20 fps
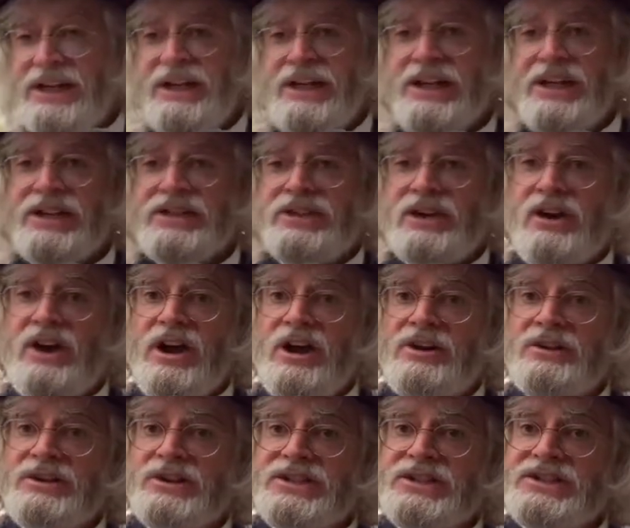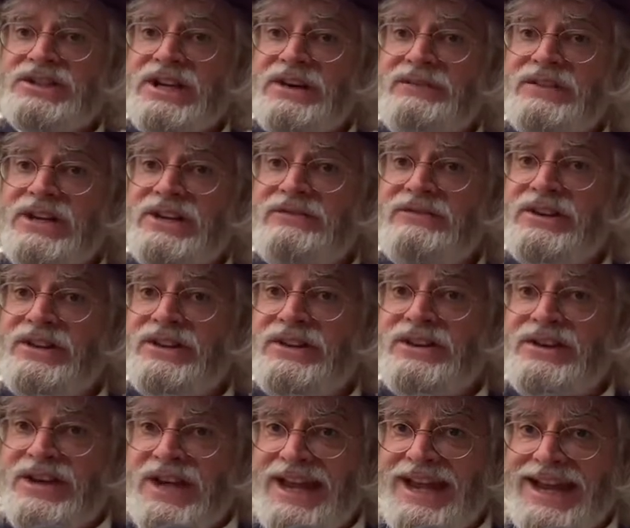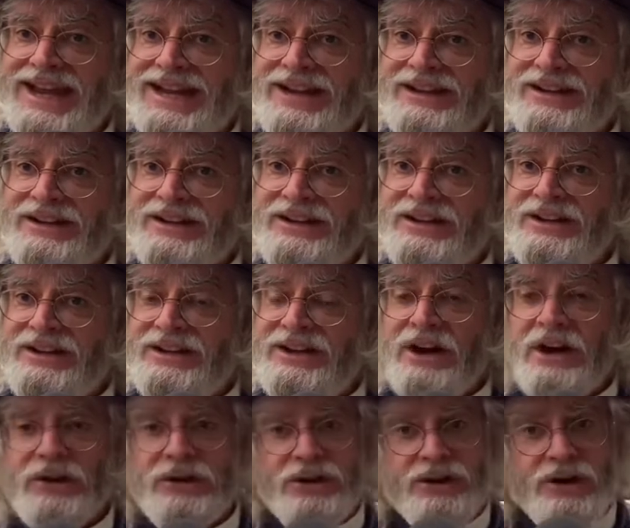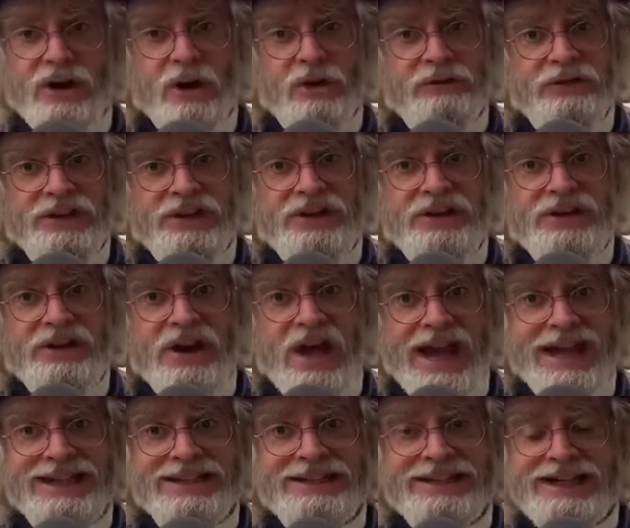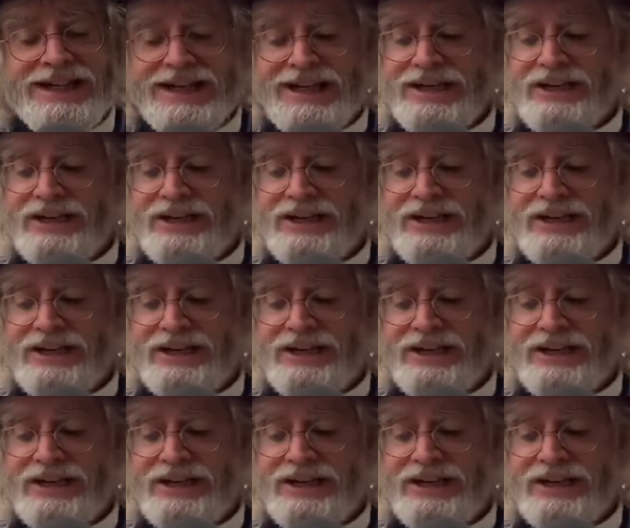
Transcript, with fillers: It is our 175th day under COVID-19